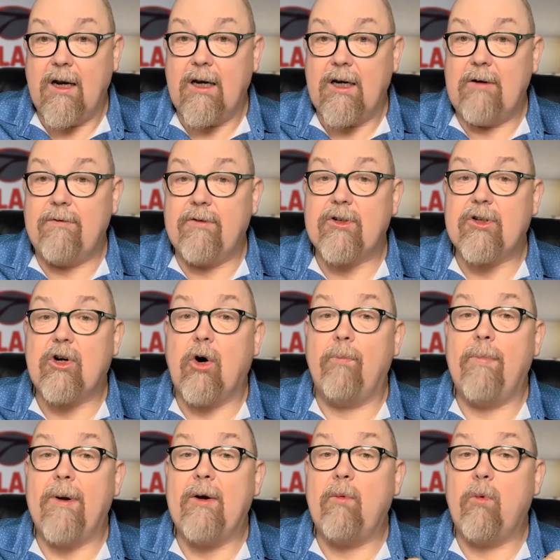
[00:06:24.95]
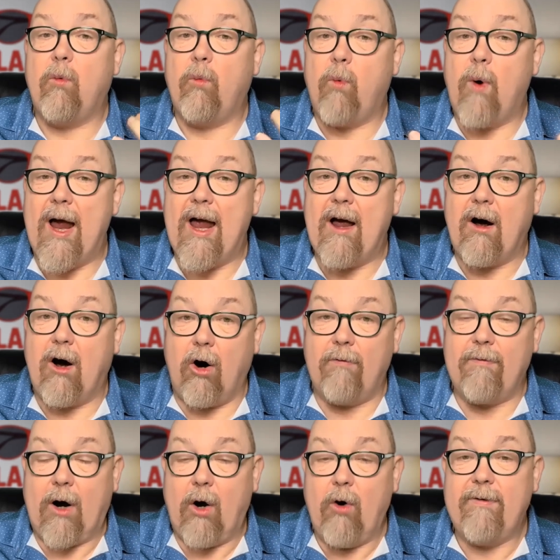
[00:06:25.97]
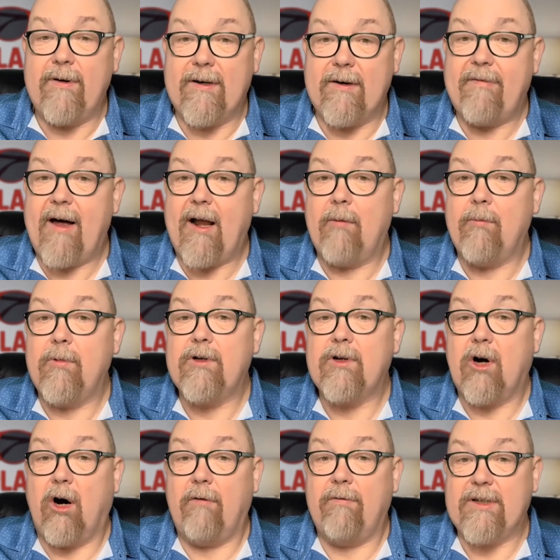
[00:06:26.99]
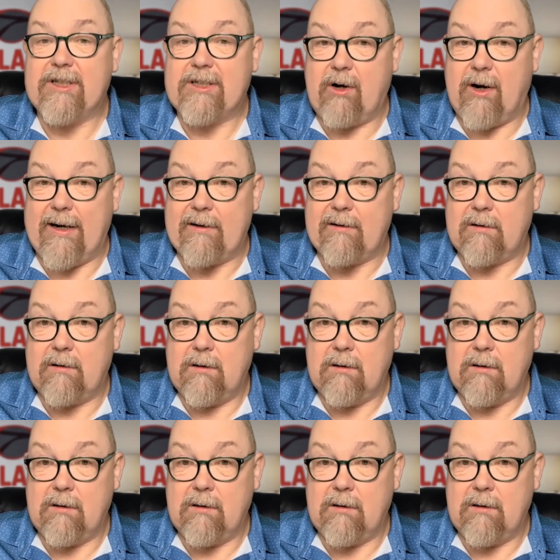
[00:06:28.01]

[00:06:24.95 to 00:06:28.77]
You've just got to be aware of overdevelopment of a site.